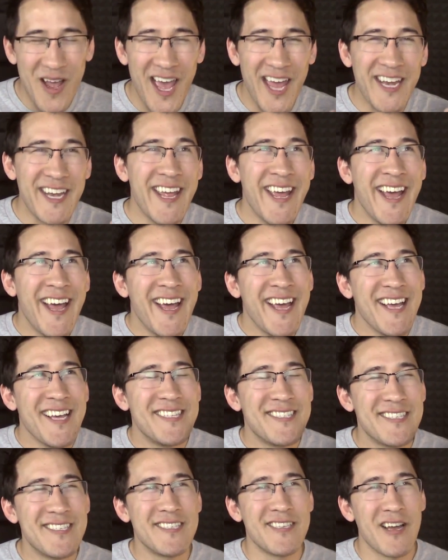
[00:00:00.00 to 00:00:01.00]
And
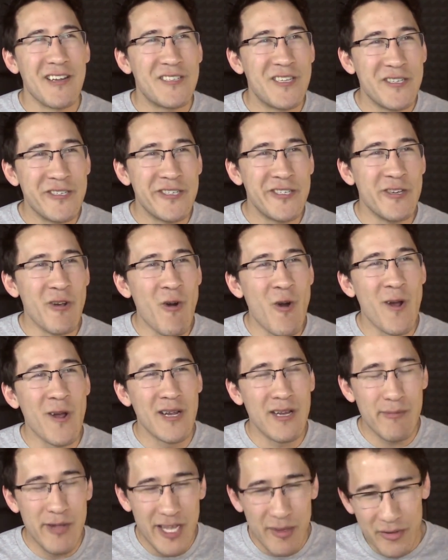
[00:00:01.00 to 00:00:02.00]
it's such a
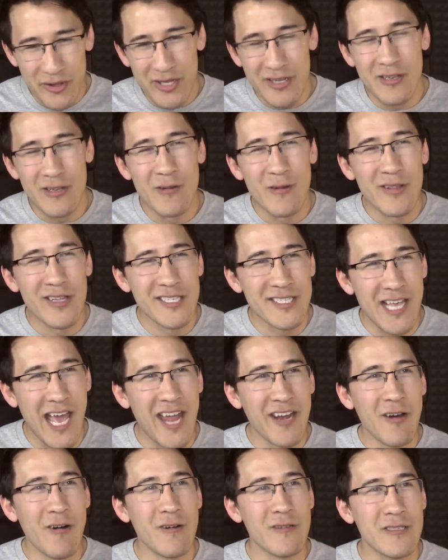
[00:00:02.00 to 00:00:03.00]
joy to be able to do this
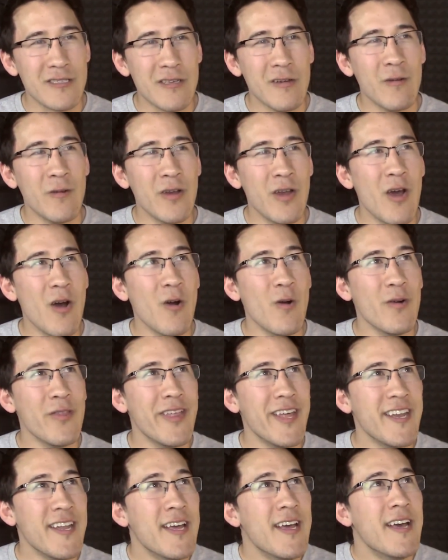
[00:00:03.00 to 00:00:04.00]
and also know
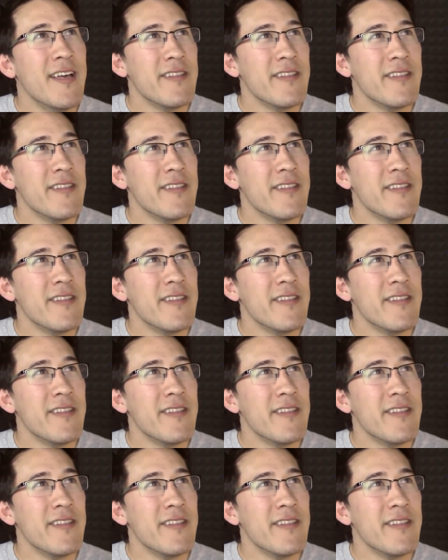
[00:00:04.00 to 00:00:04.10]
that